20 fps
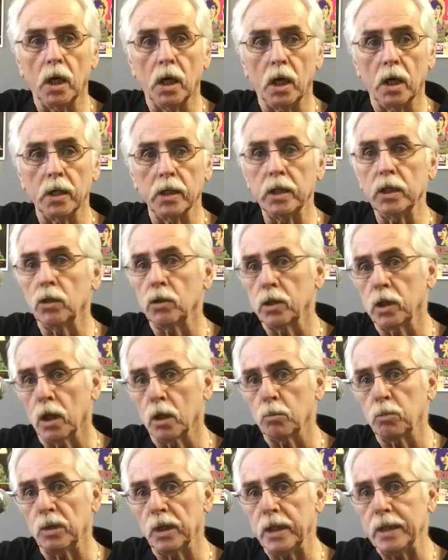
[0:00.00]
Neil Young
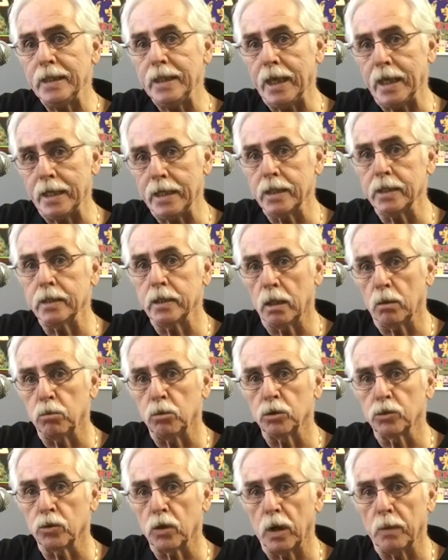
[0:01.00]
played that in double
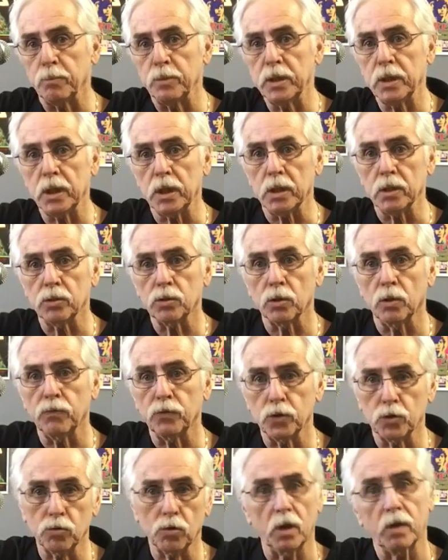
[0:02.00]
drop D, so if you're
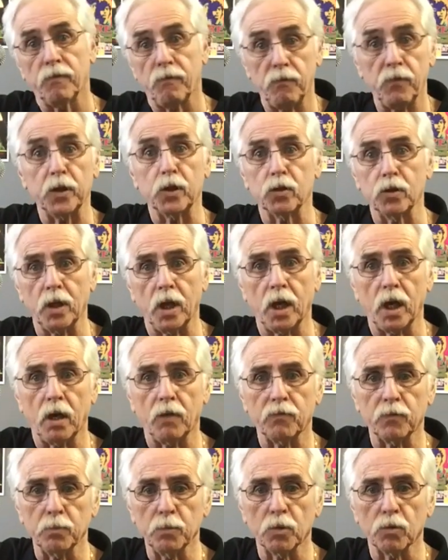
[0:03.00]
trying to figure that out
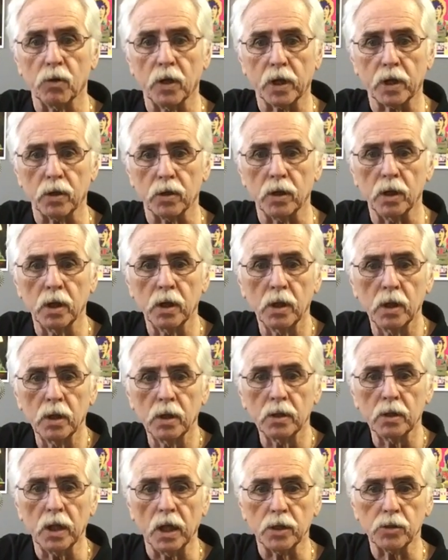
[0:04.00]
from the record,
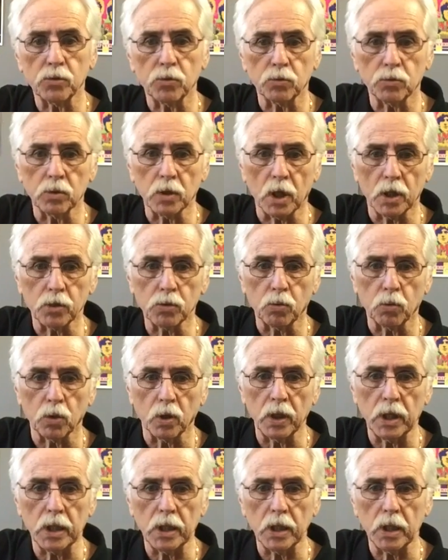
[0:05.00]
that's where
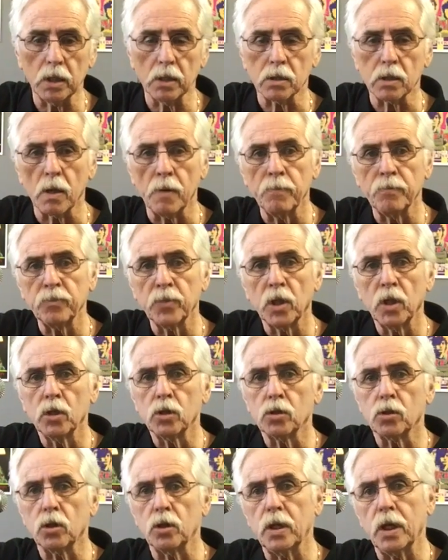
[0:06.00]
he is.
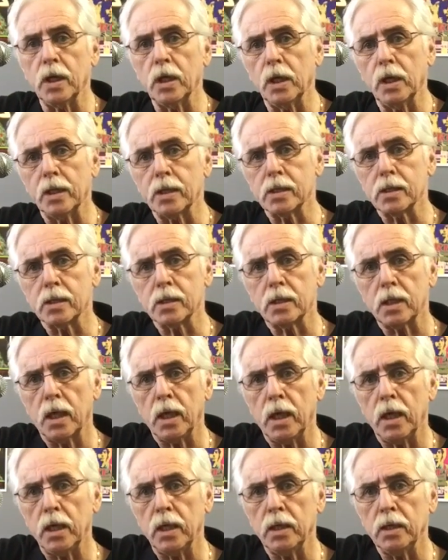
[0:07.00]
So then let's
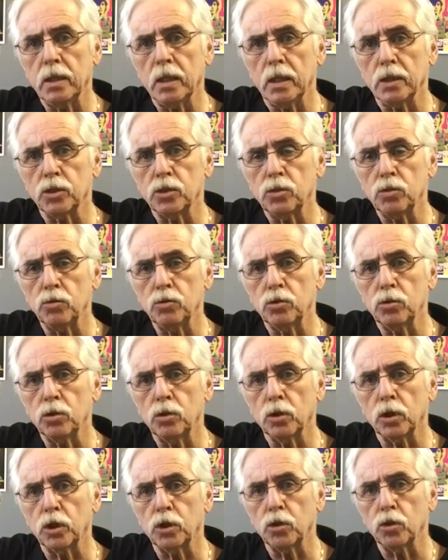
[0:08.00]
say that you
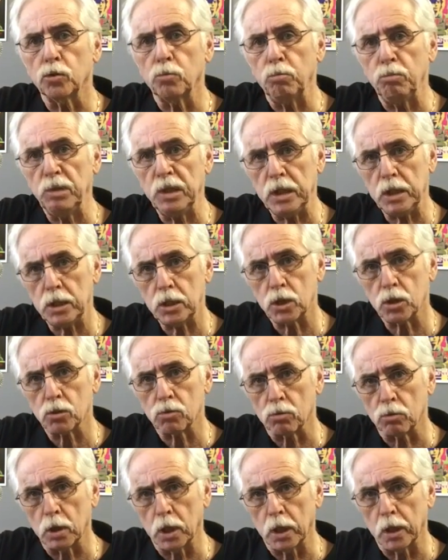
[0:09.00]
took your B
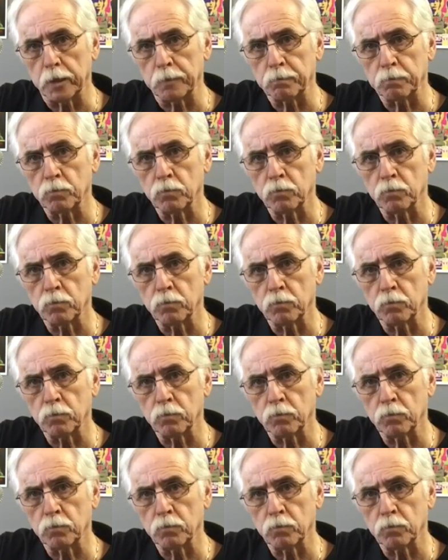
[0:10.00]
string